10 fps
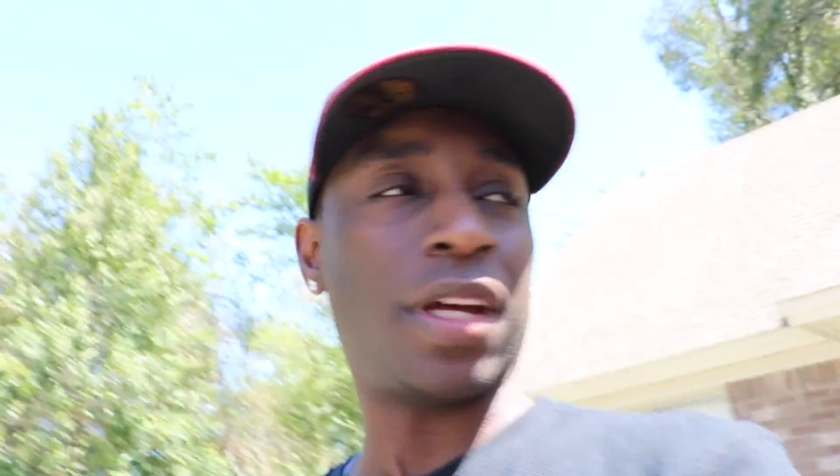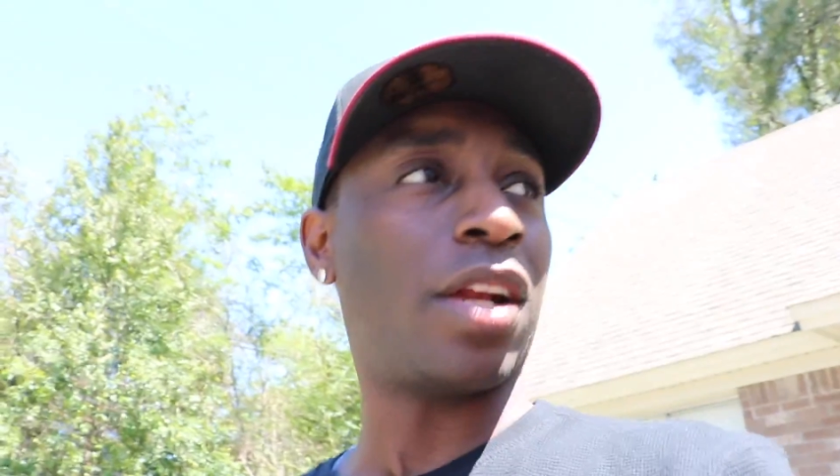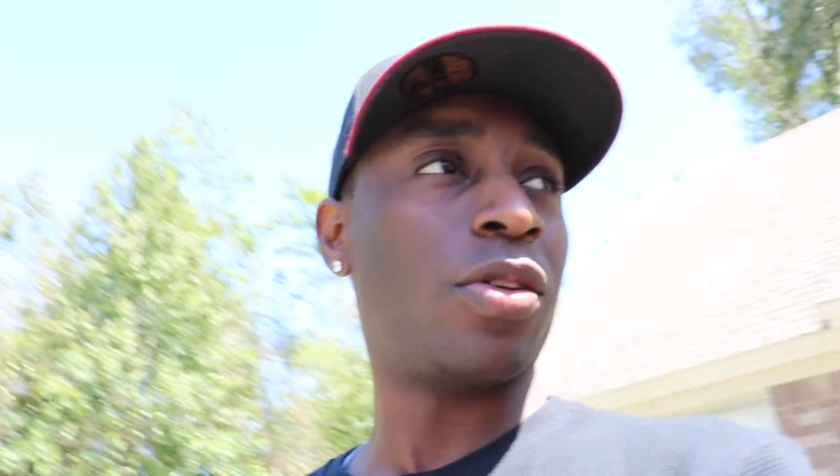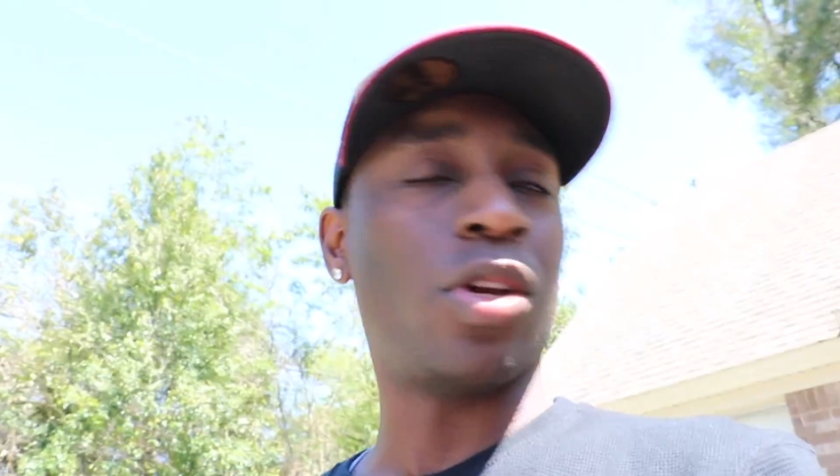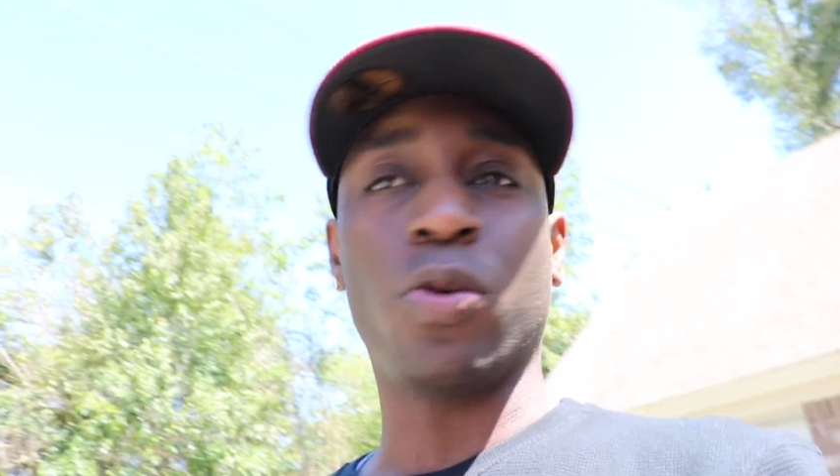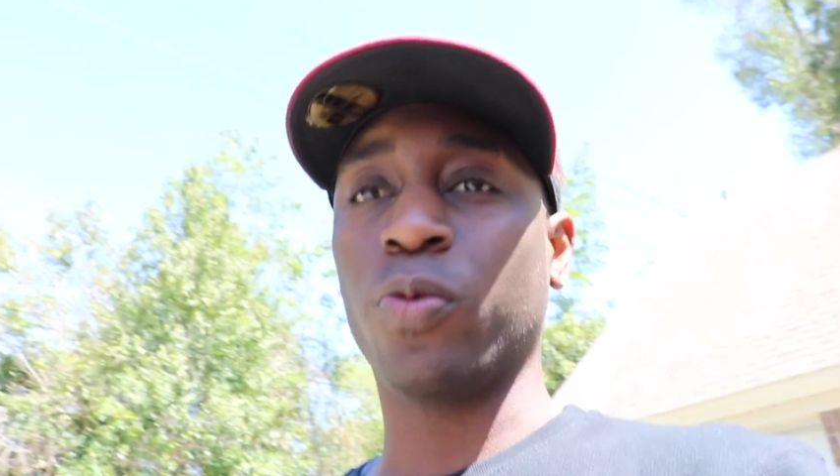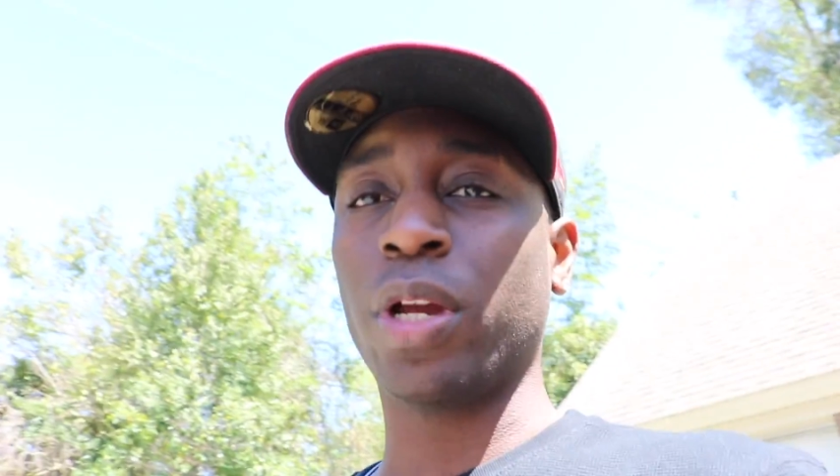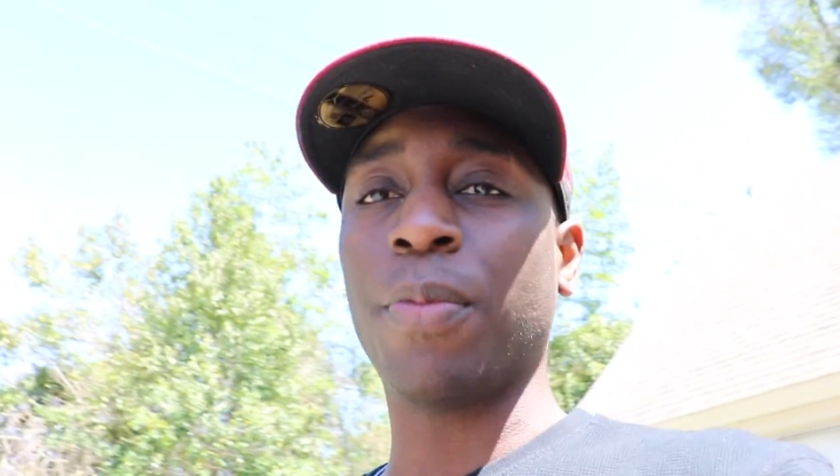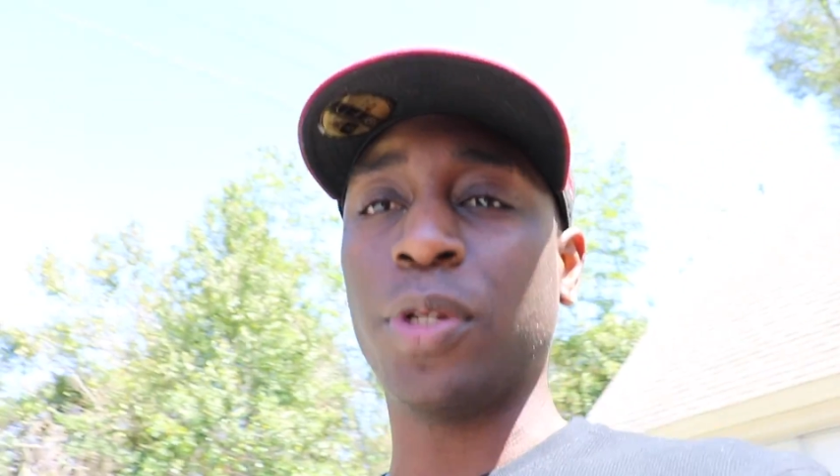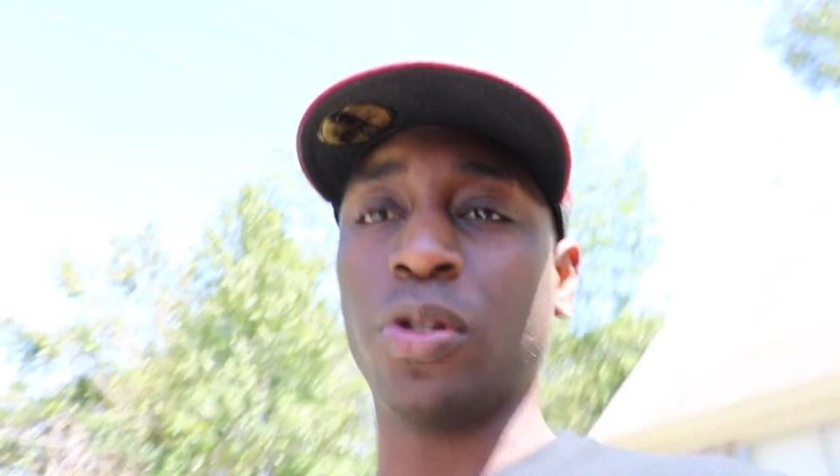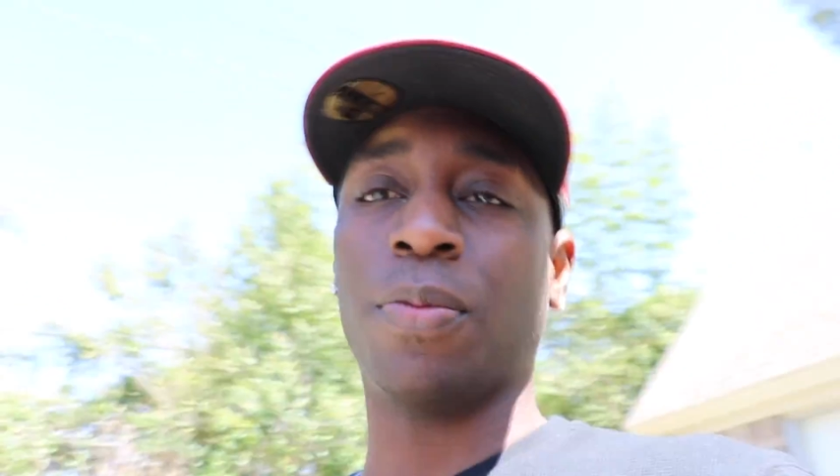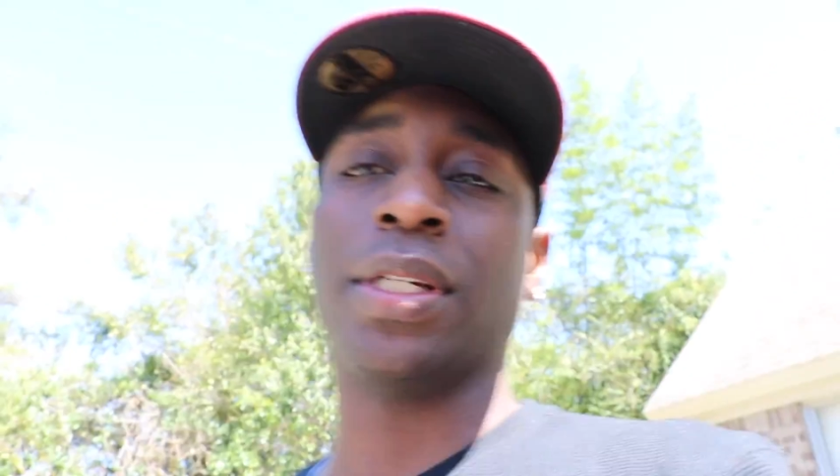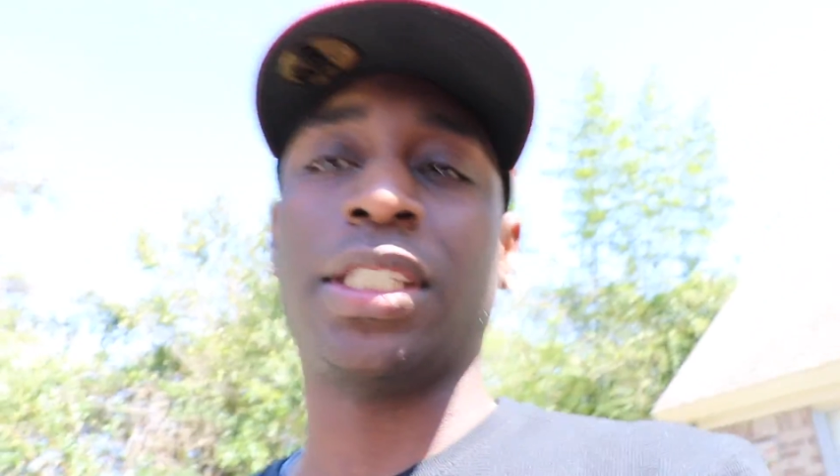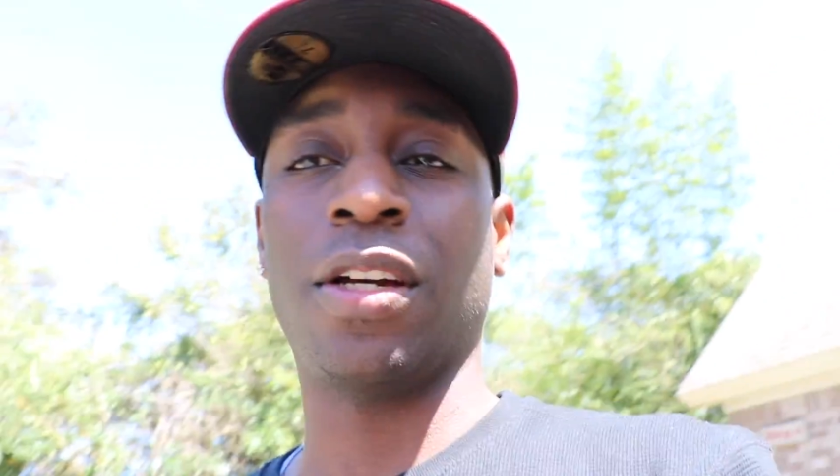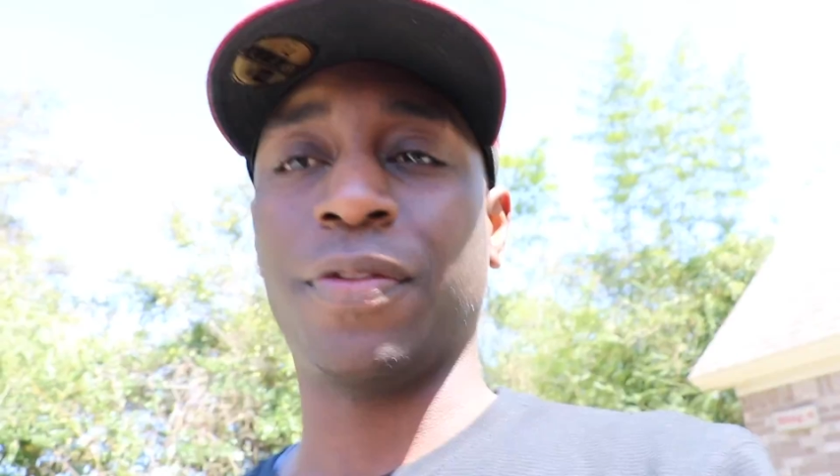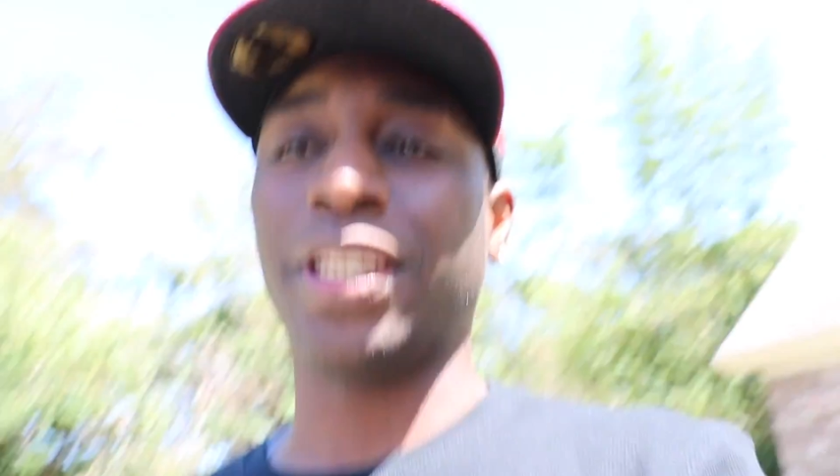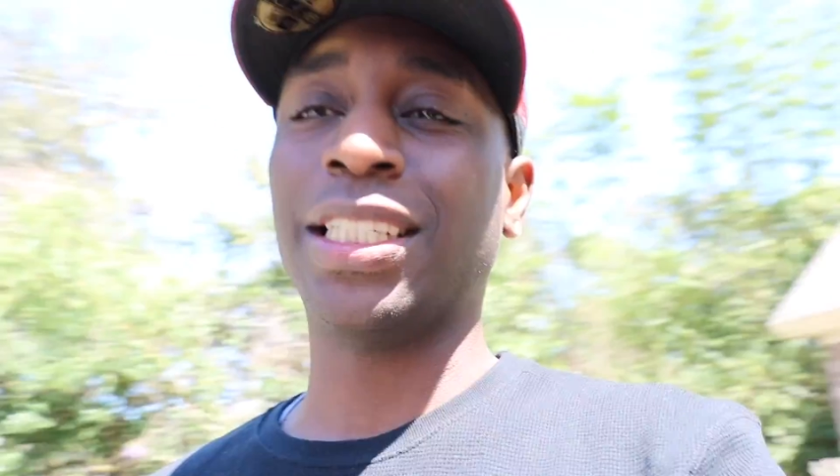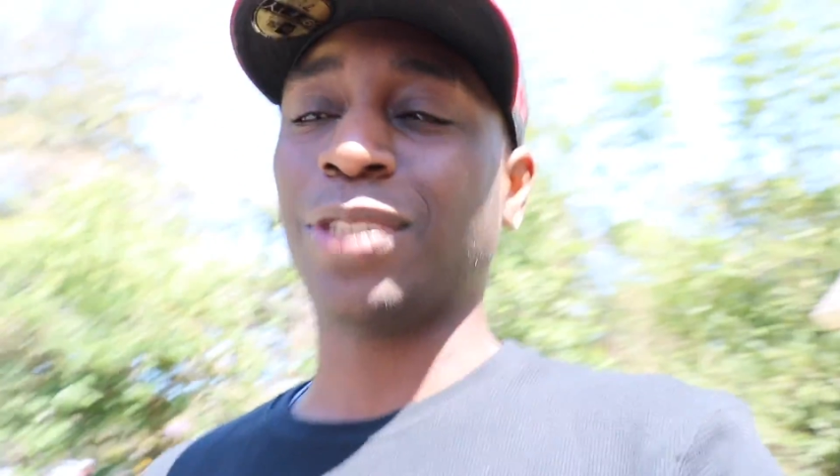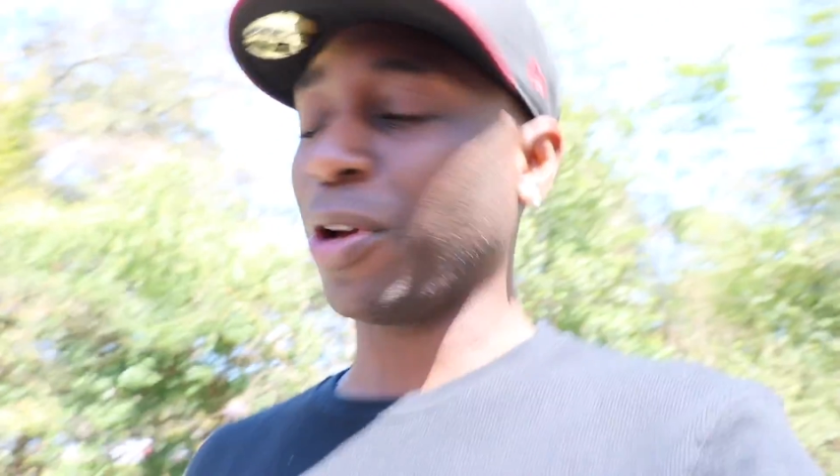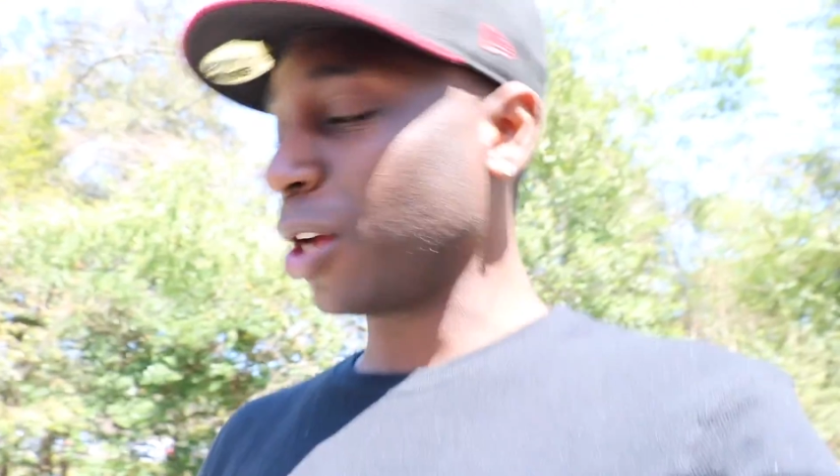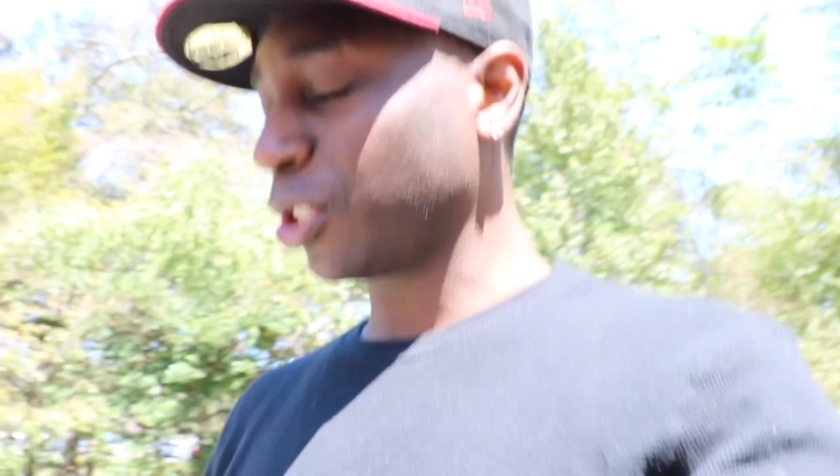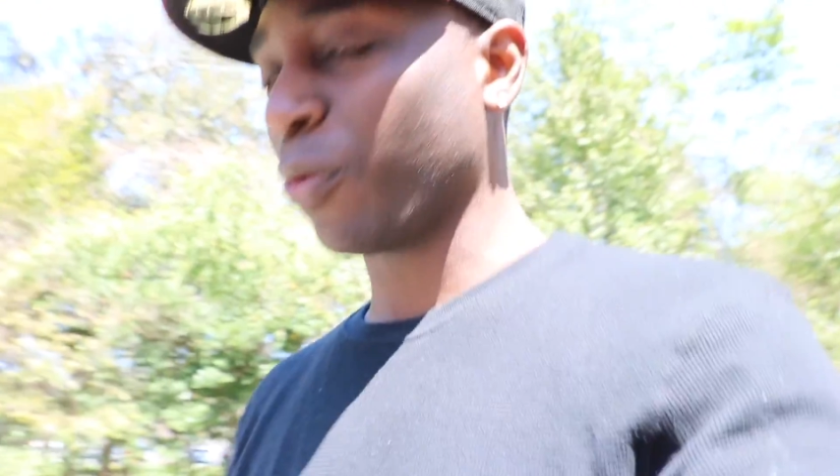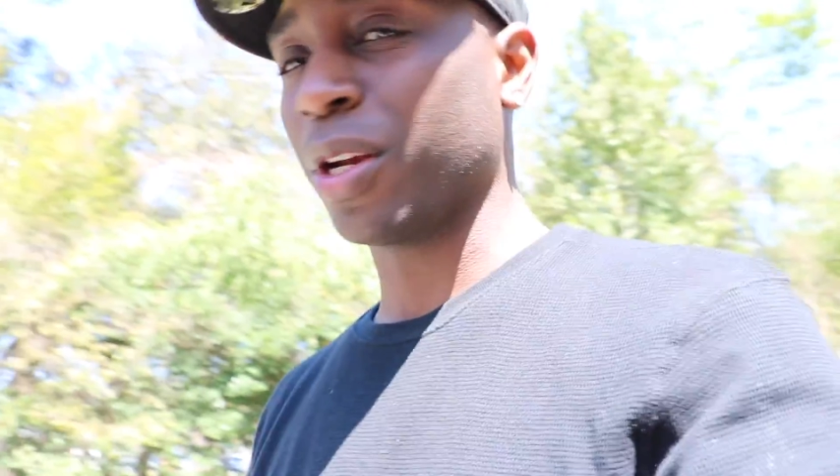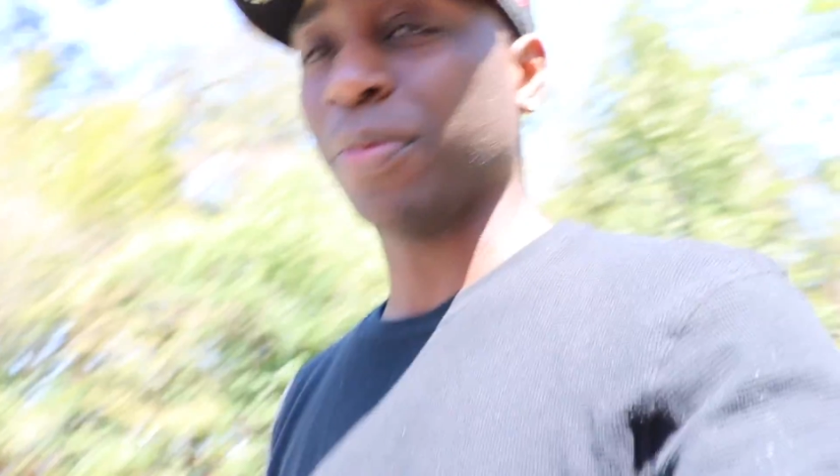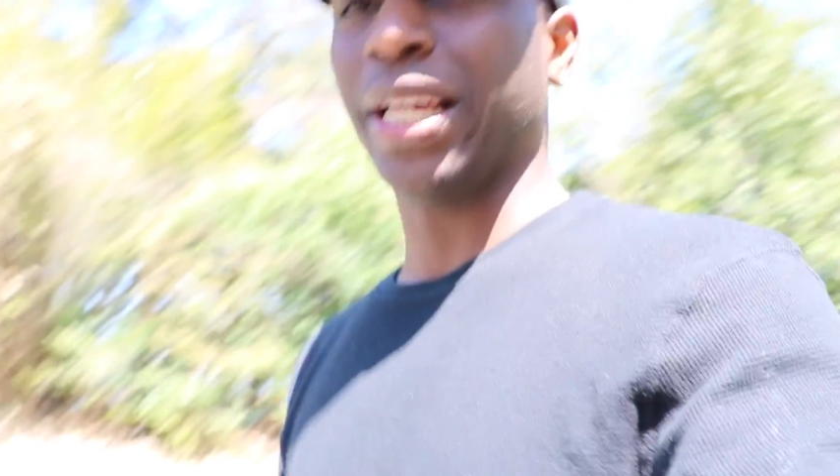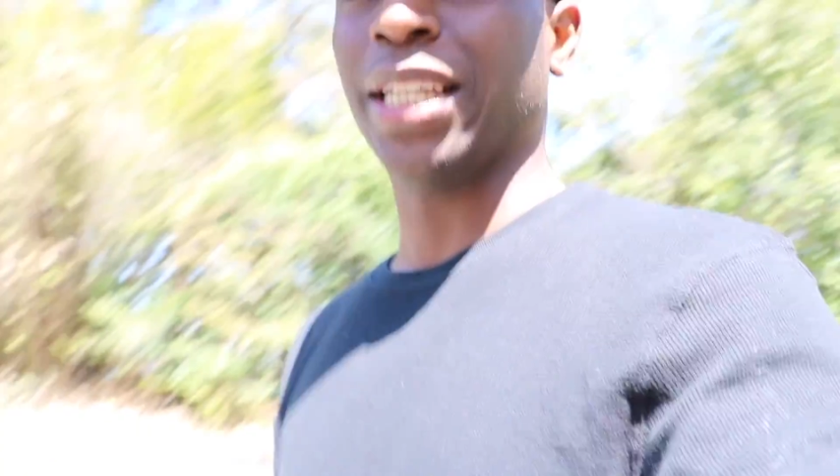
I don't know what I'm gonna do with myself. And it's also one of them